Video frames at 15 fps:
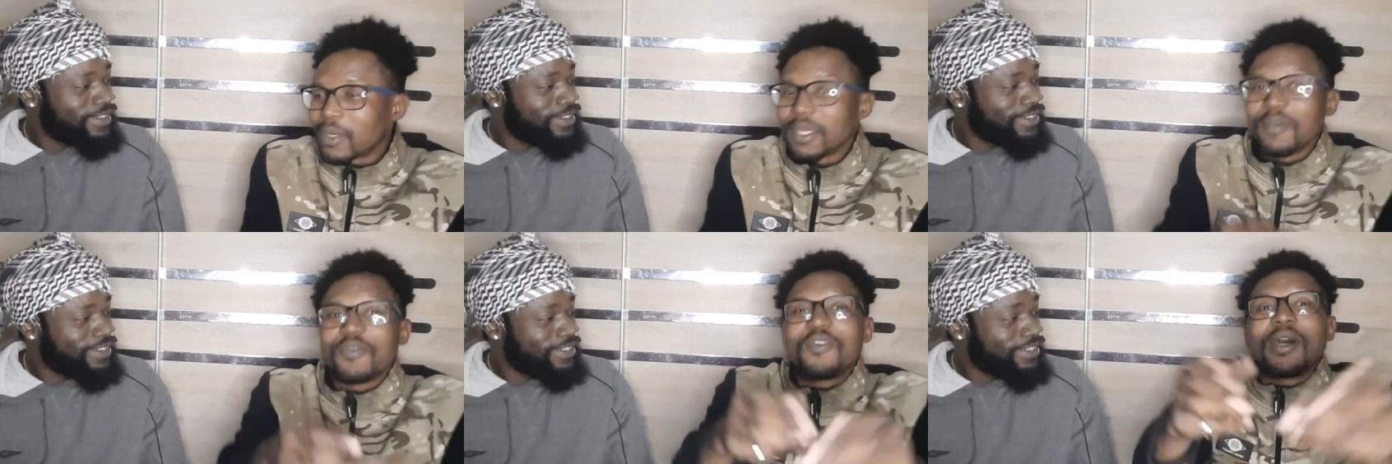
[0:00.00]

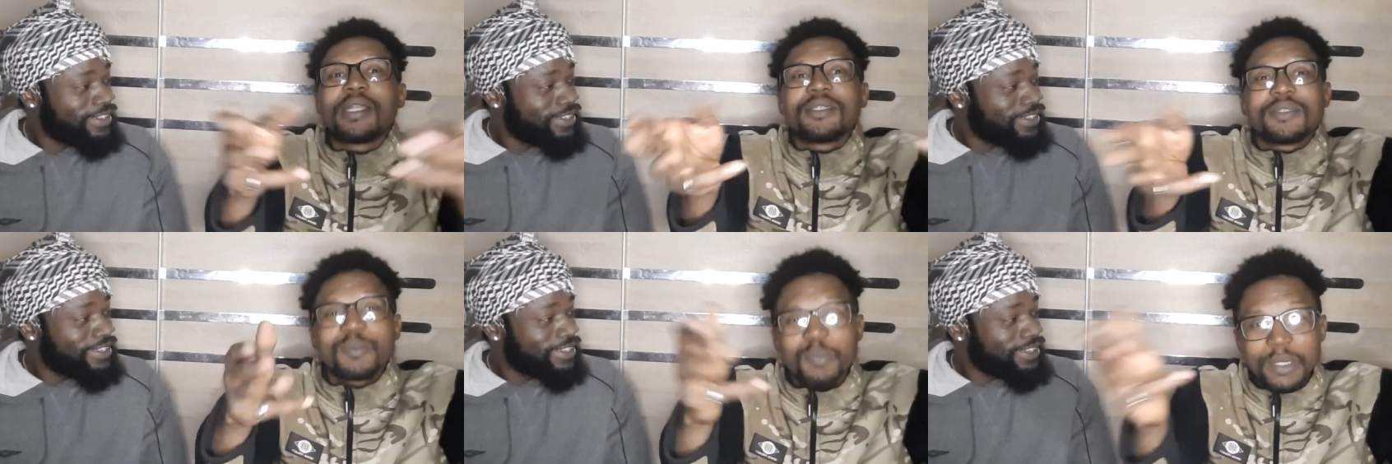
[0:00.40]
Speaker 1: The
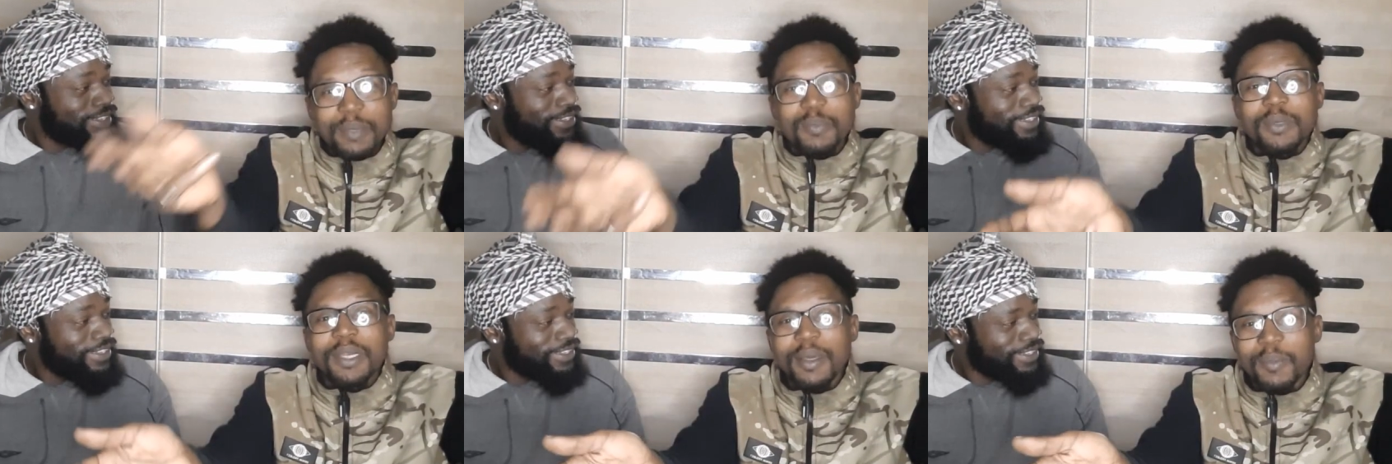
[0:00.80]
fans,
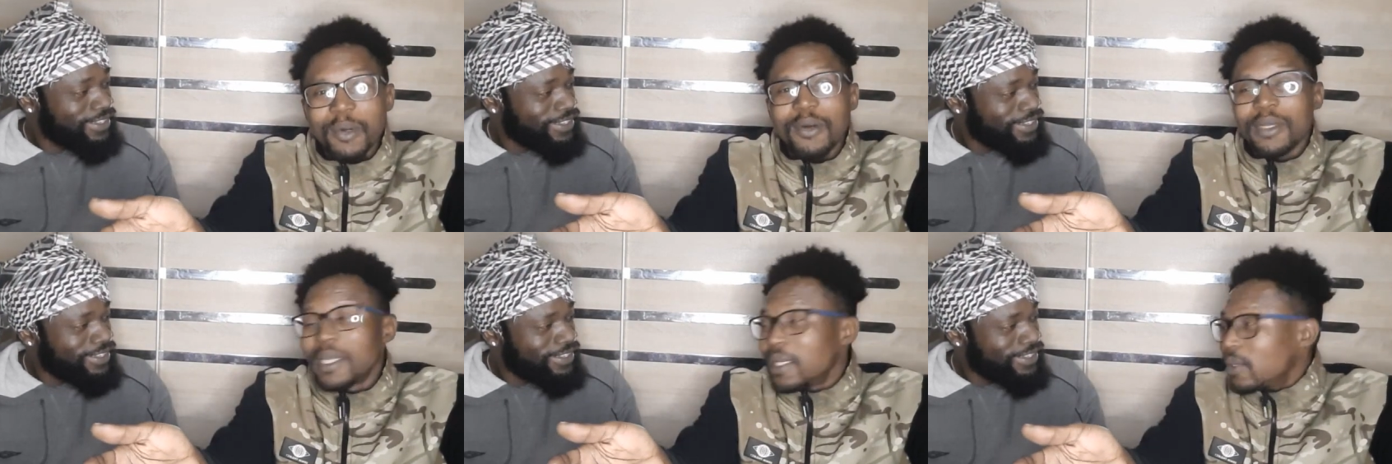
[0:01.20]
people them
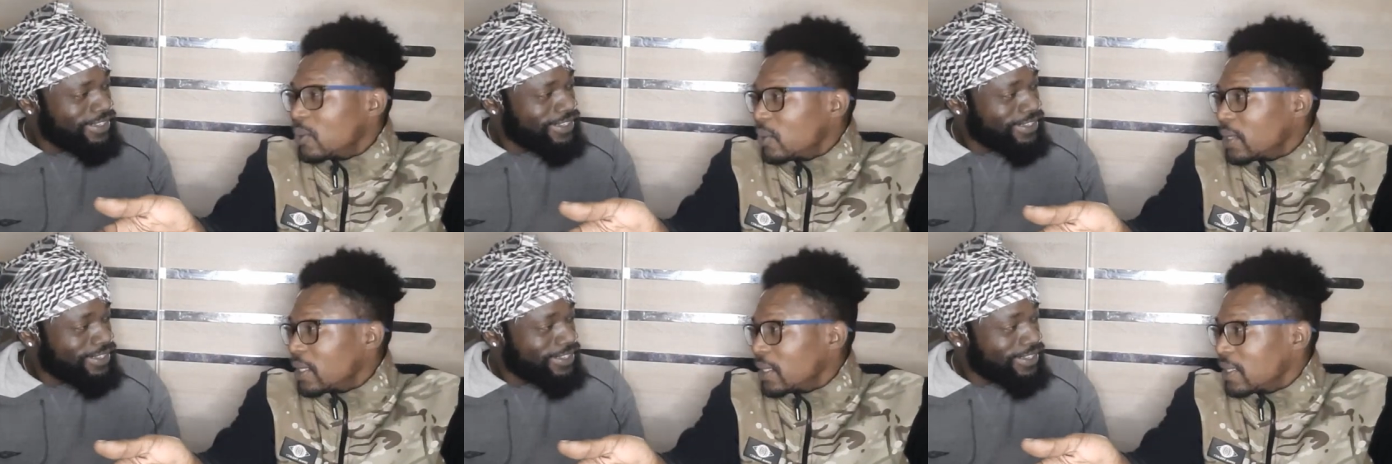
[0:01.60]
out there
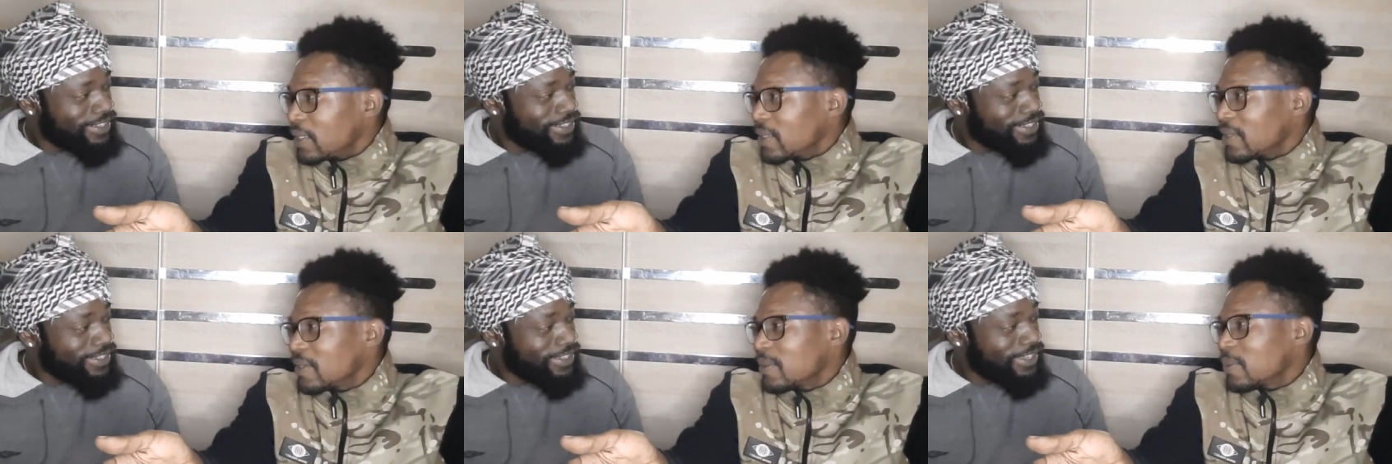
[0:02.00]
know,
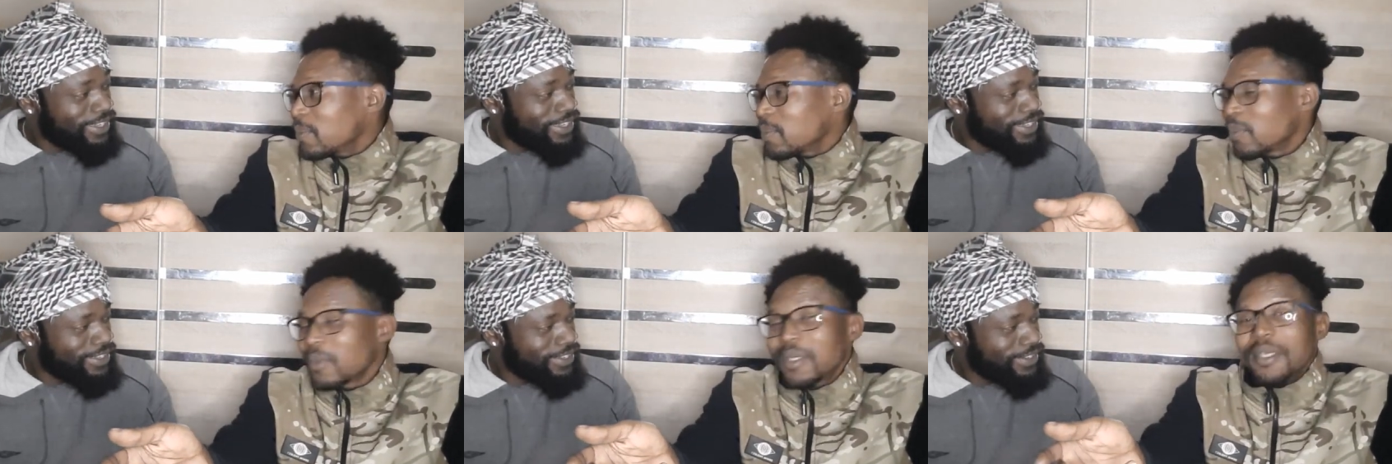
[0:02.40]
it. Yeah.
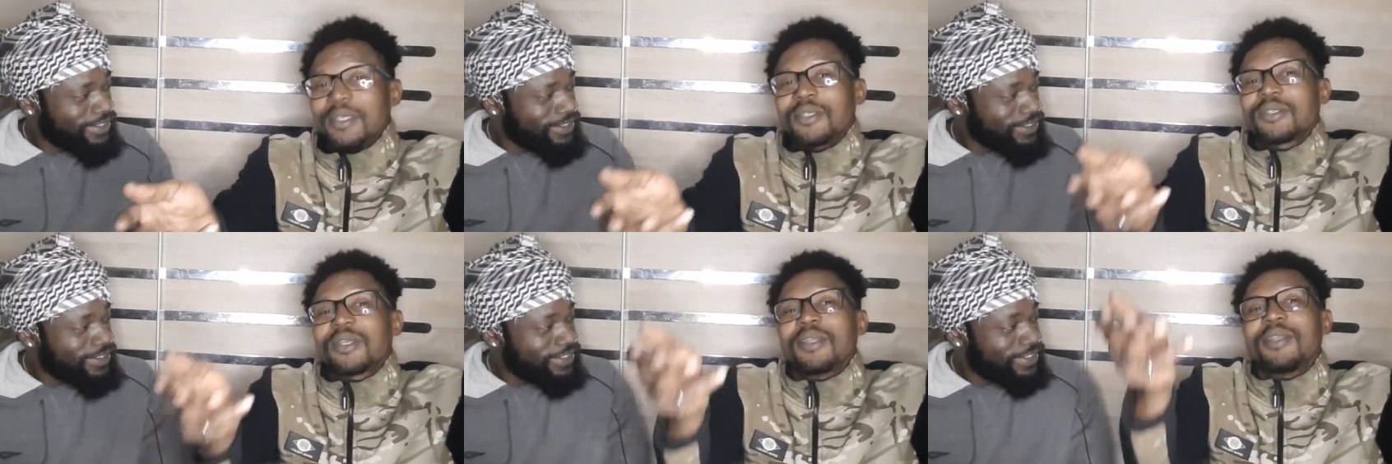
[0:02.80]
So